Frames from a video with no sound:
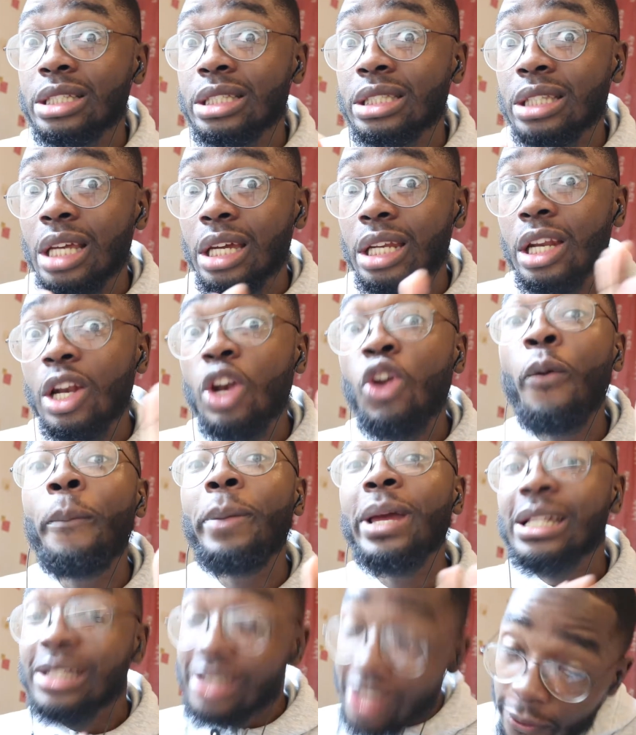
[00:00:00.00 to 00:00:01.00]
to something a little
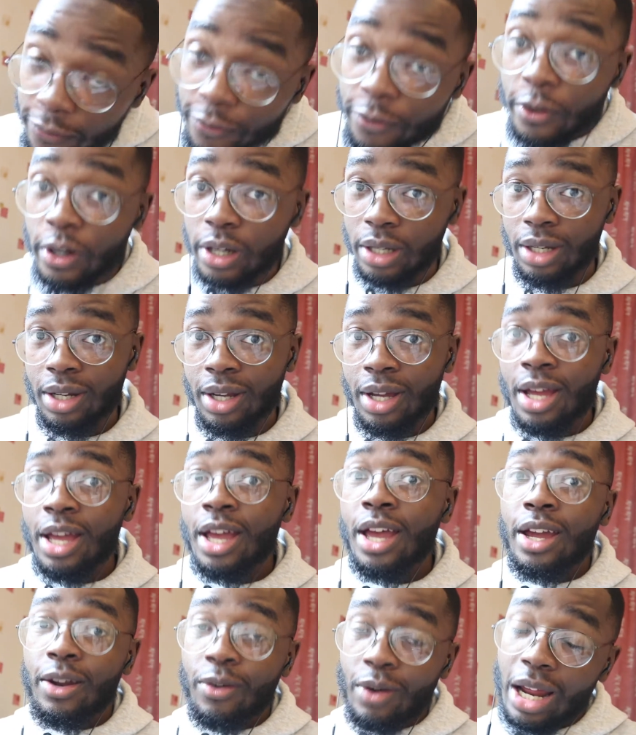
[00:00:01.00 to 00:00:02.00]
bit different,
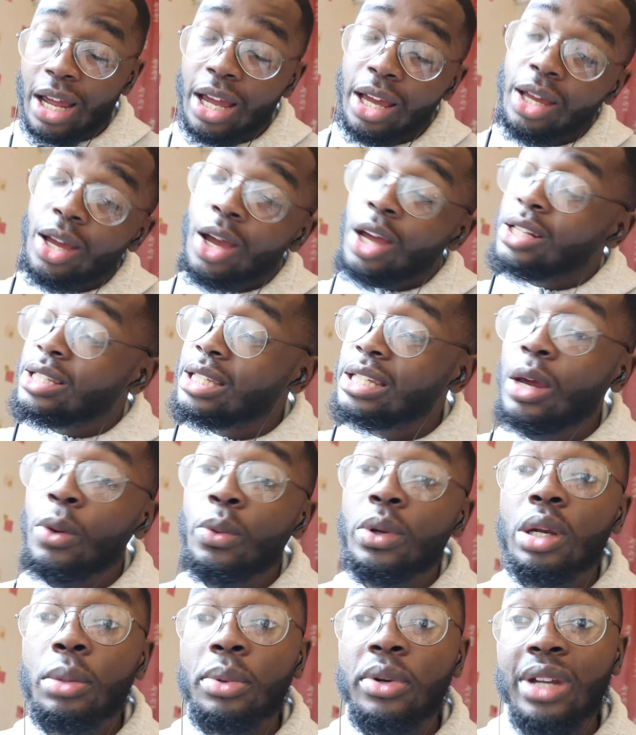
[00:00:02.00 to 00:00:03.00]
right? Today we're
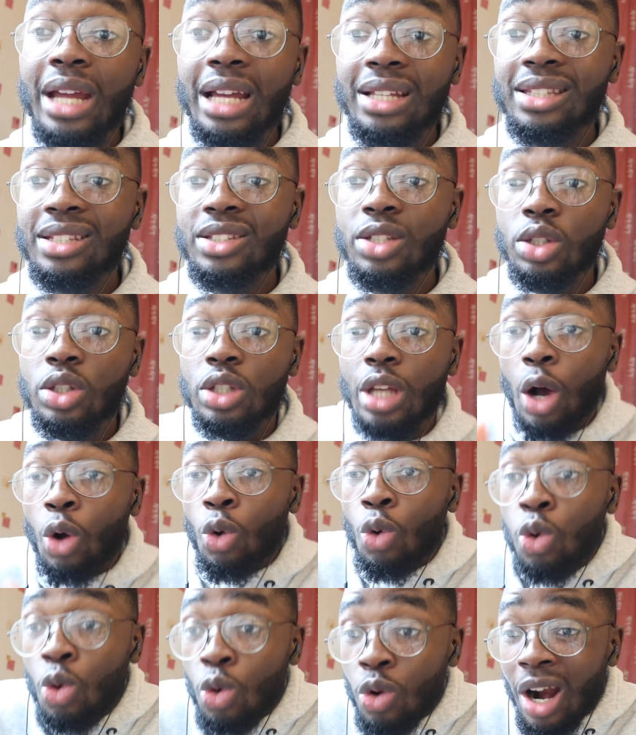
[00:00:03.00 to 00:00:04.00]
going to be reacting to
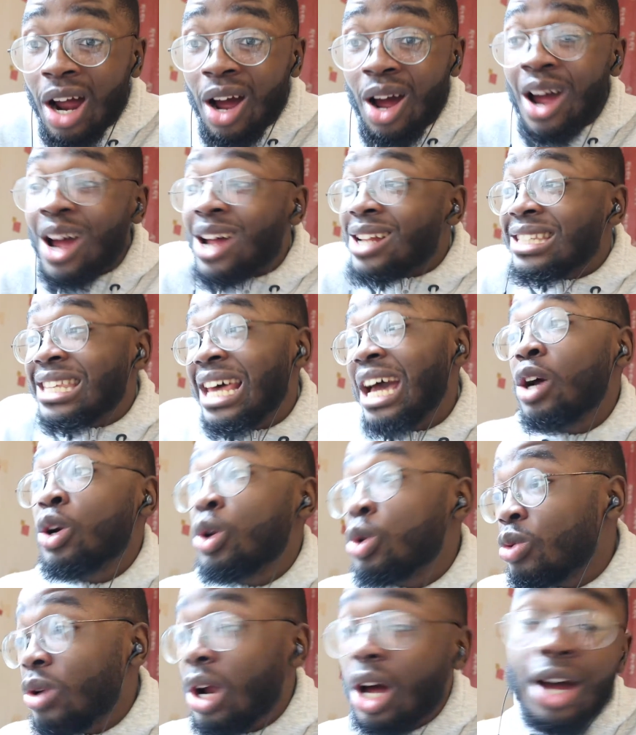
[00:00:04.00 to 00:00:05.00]
Takura,
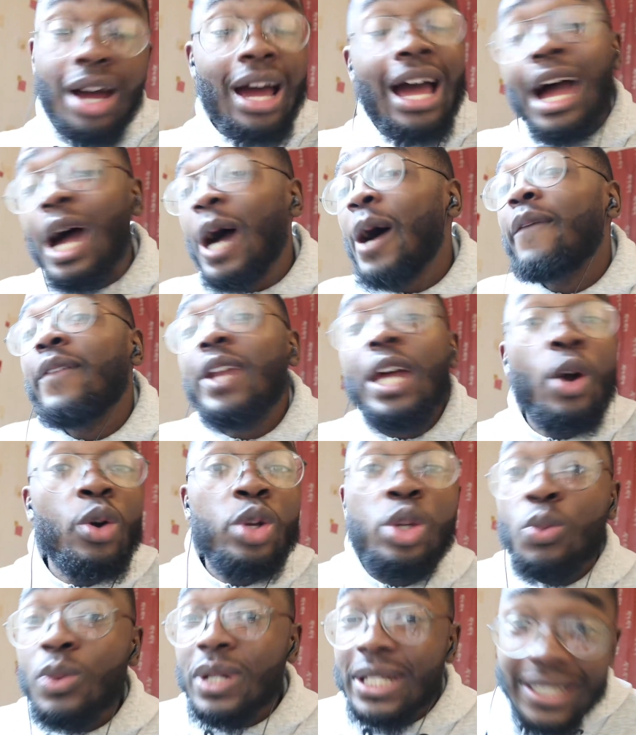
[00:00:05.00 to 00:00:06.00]
Takura, however the hell
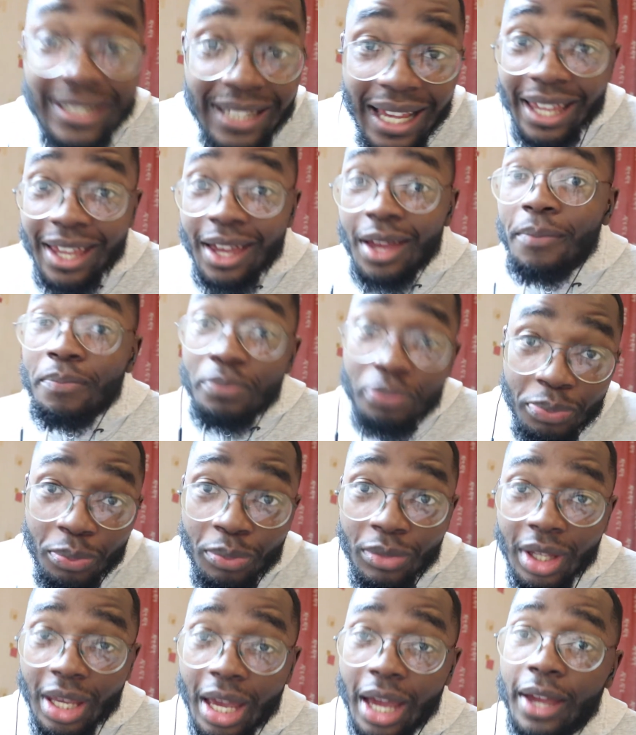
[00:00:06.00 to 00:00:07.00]
you want to say it,
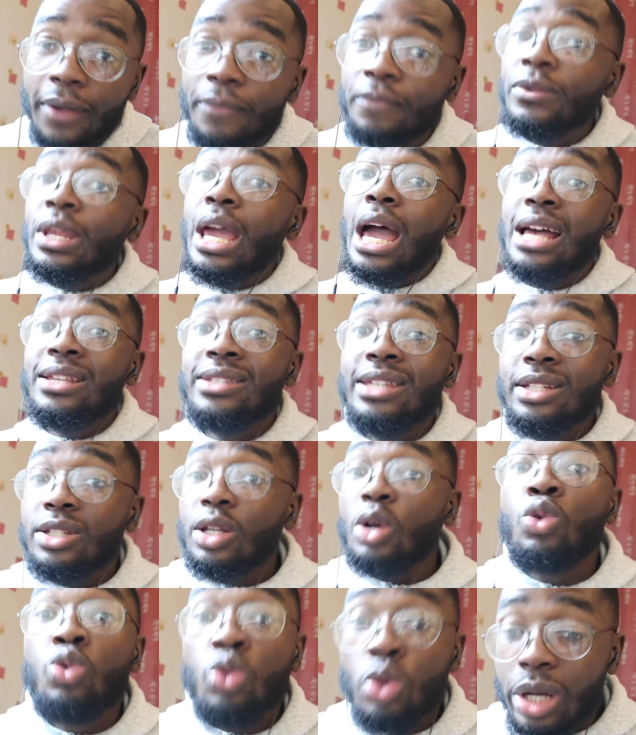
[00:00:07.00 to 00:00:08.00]
okay? I say
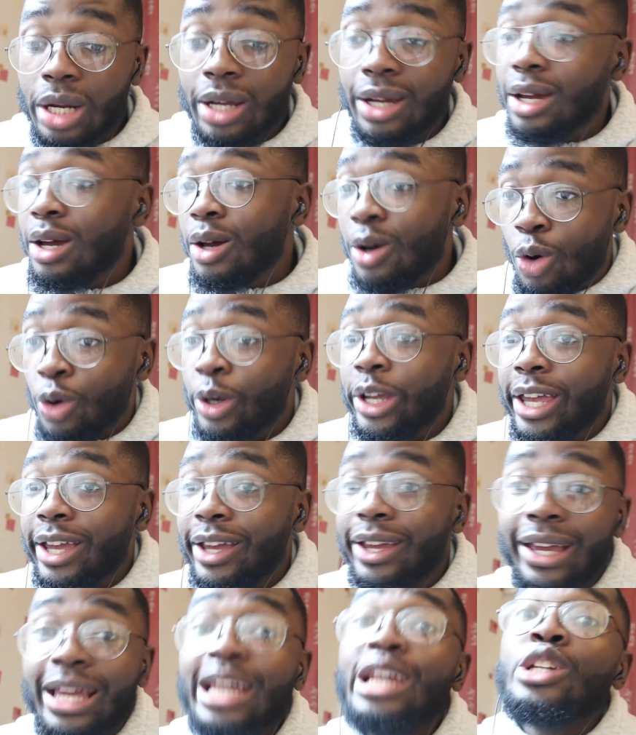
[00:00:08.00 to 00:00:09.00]
Takura, okay?
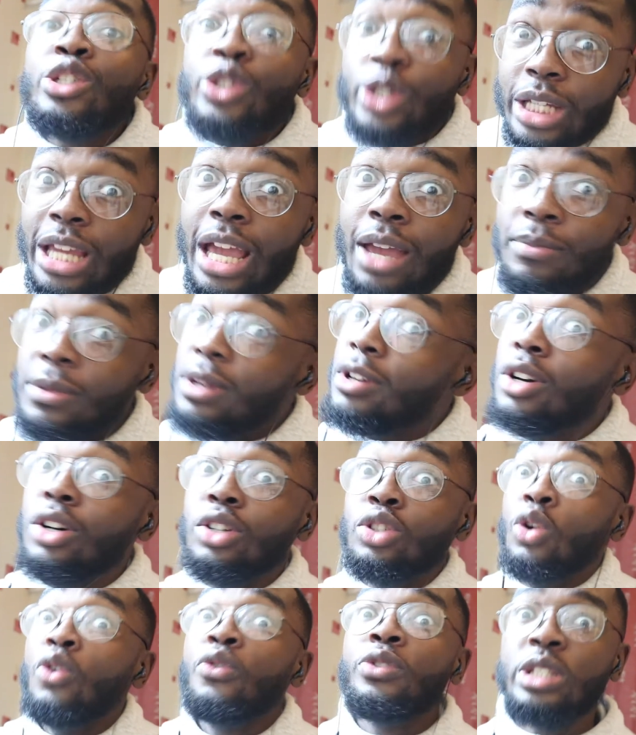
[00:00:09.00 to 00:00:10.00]
Do you get me? Because
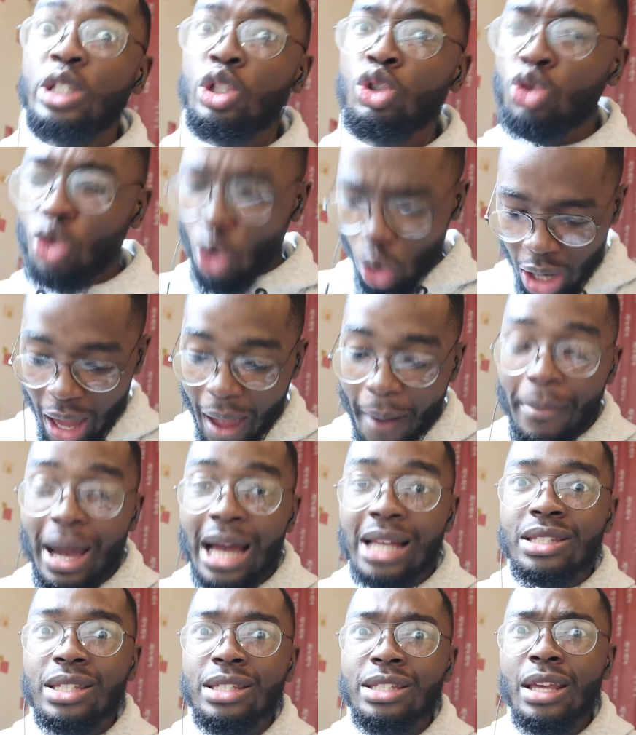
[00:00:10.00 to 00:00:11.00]
obviously you know like
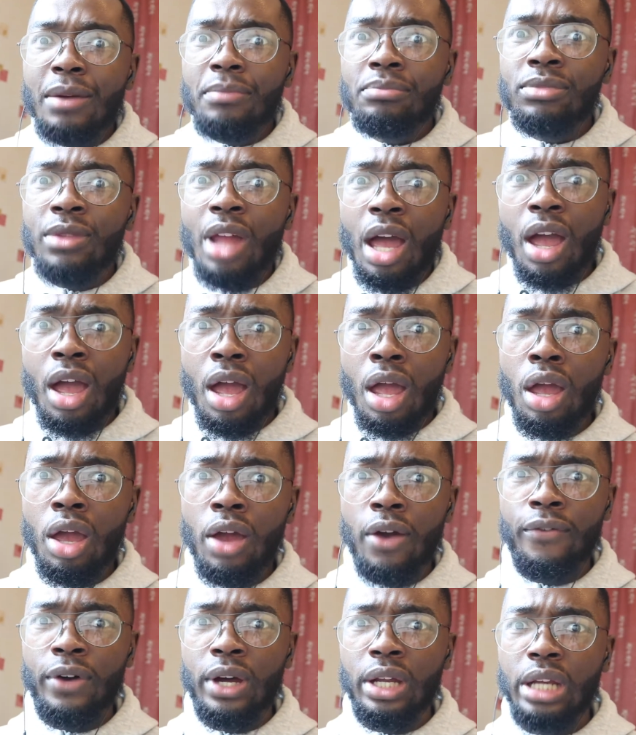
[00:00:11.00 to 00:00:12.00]
man's a
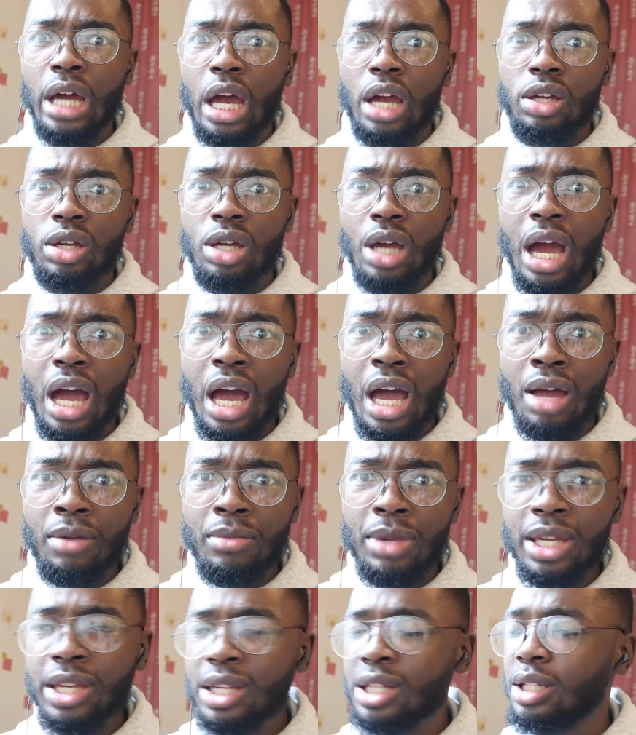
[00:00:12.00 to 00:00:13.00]
Zimbabwean. that, you know what
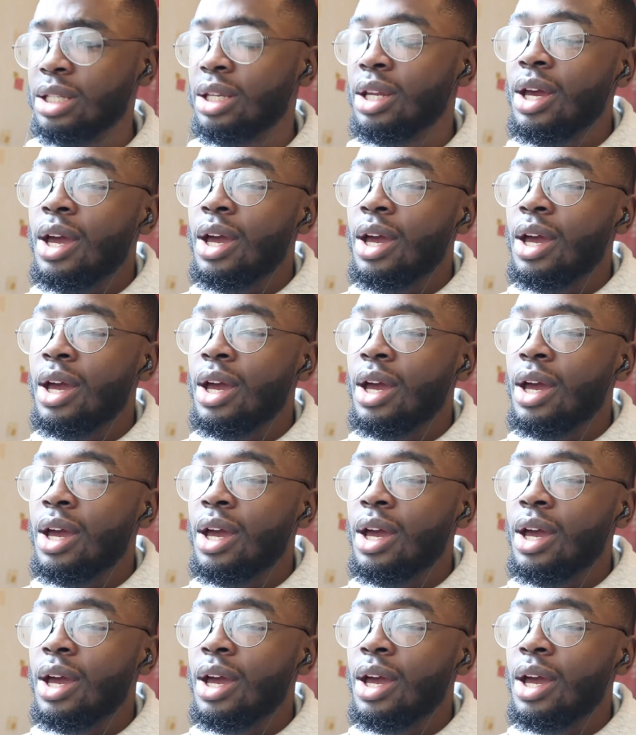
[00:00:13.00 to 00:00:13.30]
I mean?